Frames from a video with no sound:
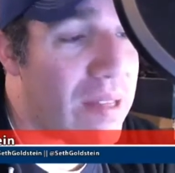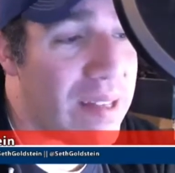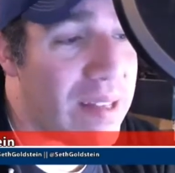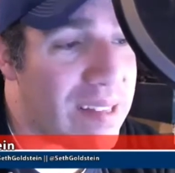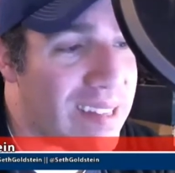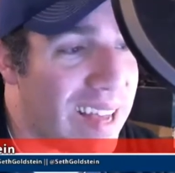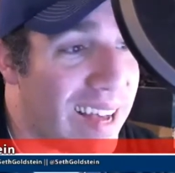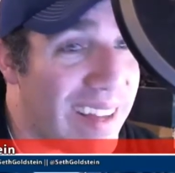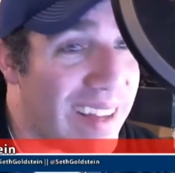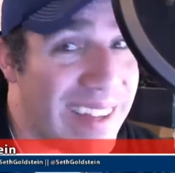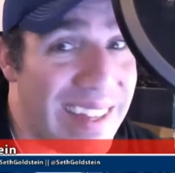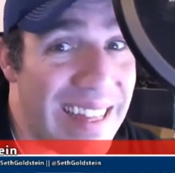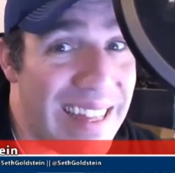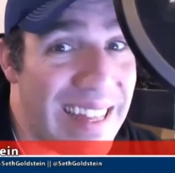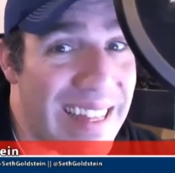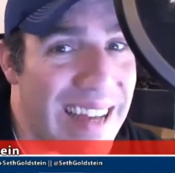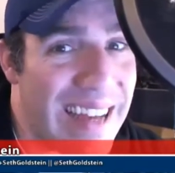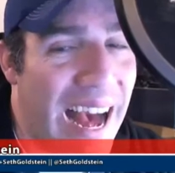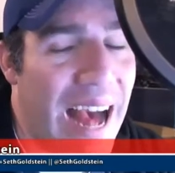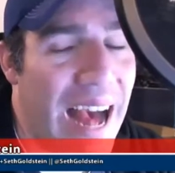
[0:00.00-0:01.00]
think is kind of
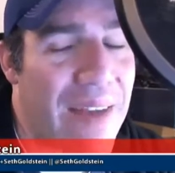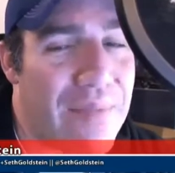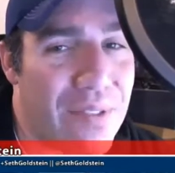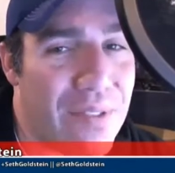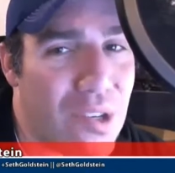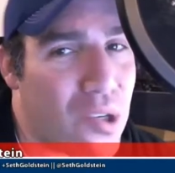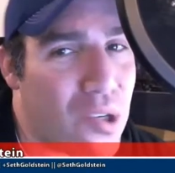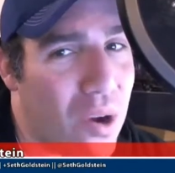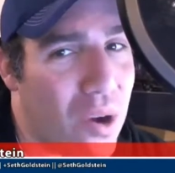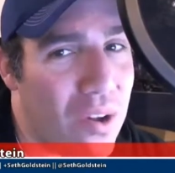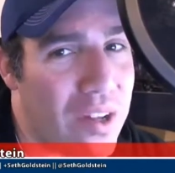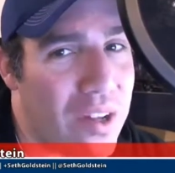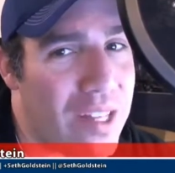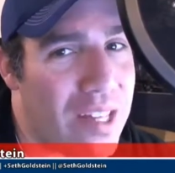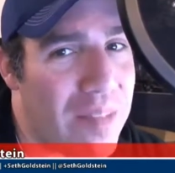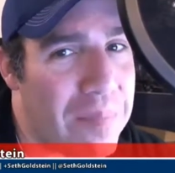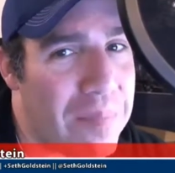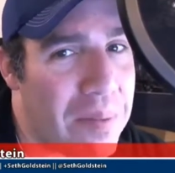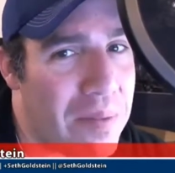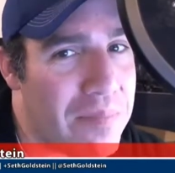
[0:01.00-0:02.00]
kind of
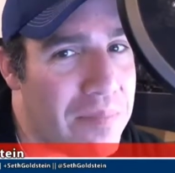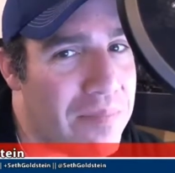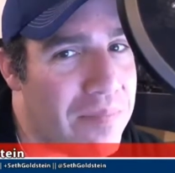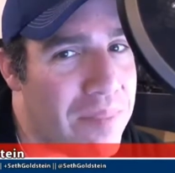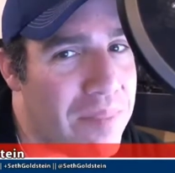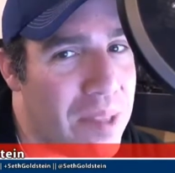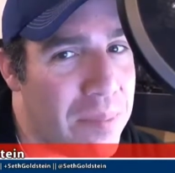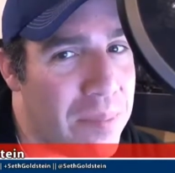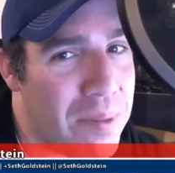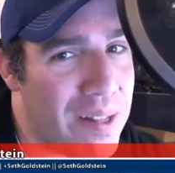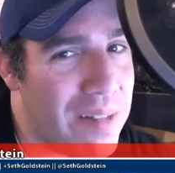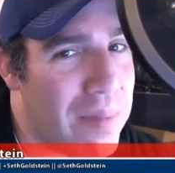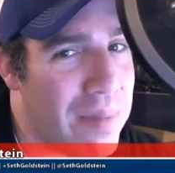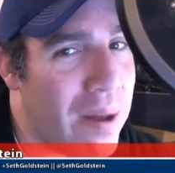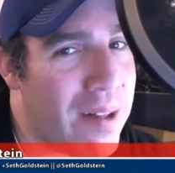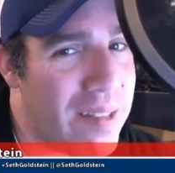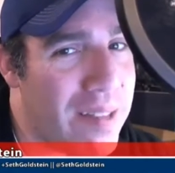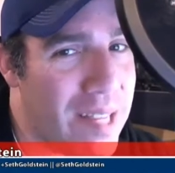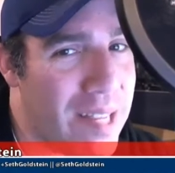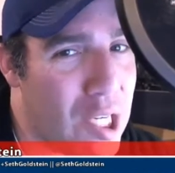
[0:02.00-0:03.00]
trolling the.
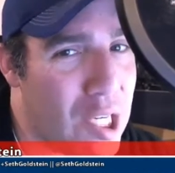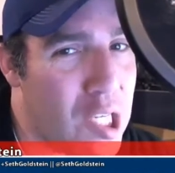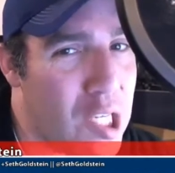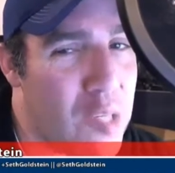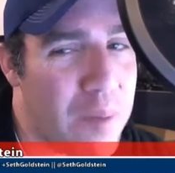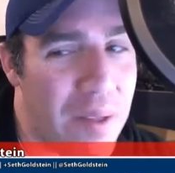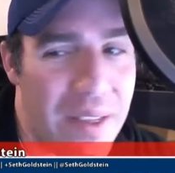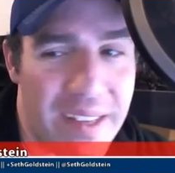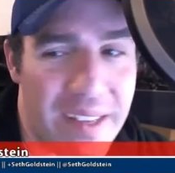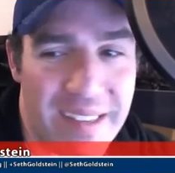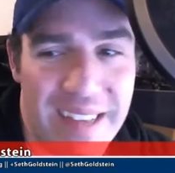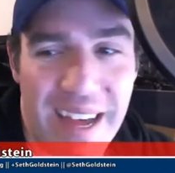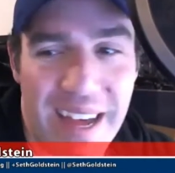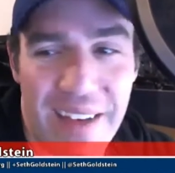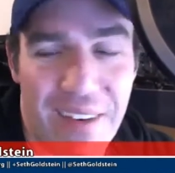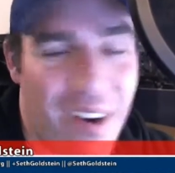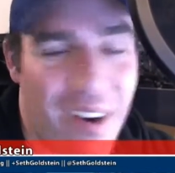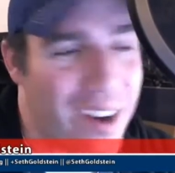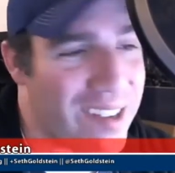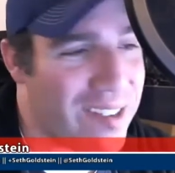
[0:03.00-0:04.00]
politicians, but I think it's
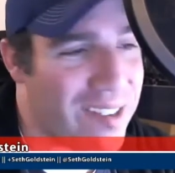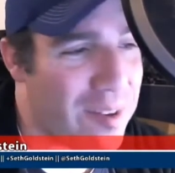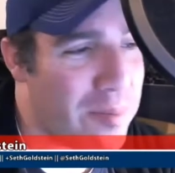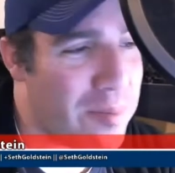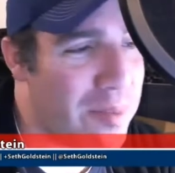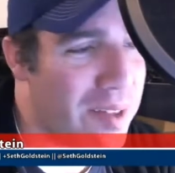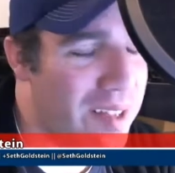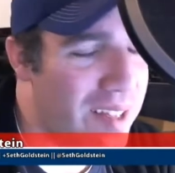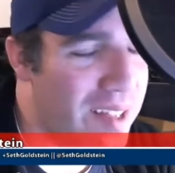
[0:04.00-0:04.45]
kind of awesome.